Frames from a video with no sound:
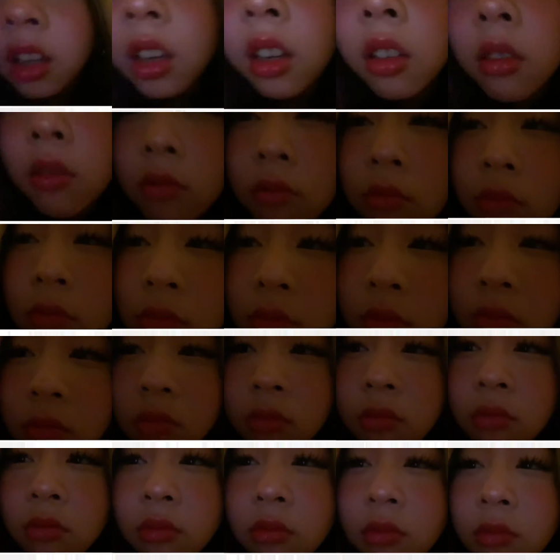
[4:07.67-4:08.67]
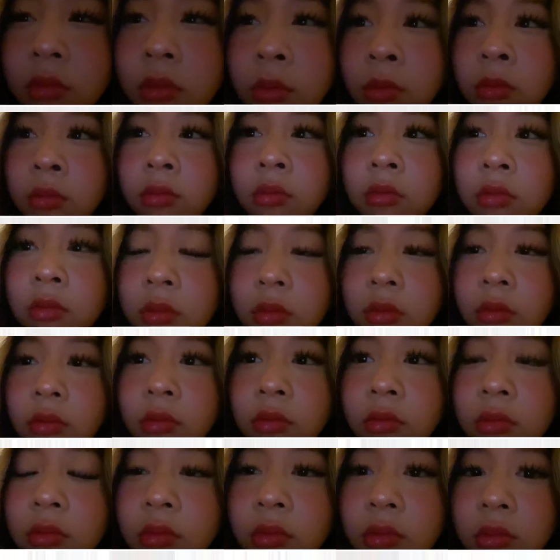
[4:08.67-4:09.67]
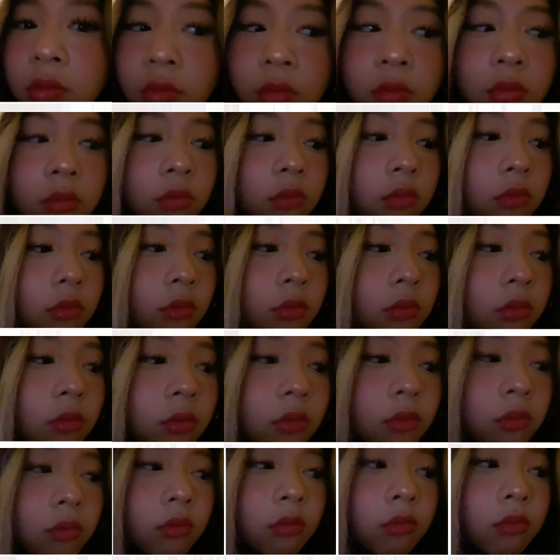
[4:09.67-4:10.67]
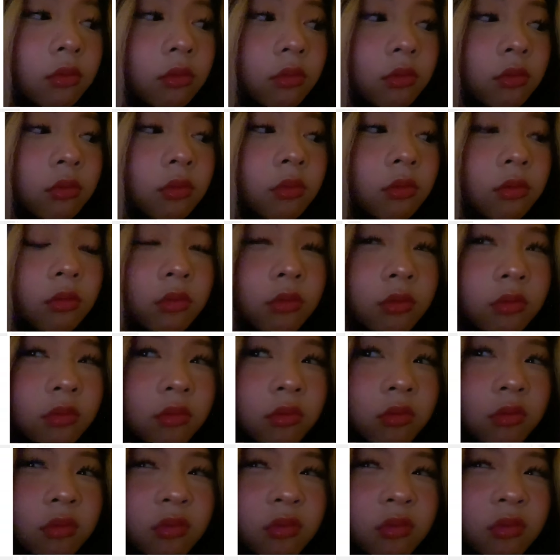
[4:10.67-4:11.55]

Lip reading: (silence)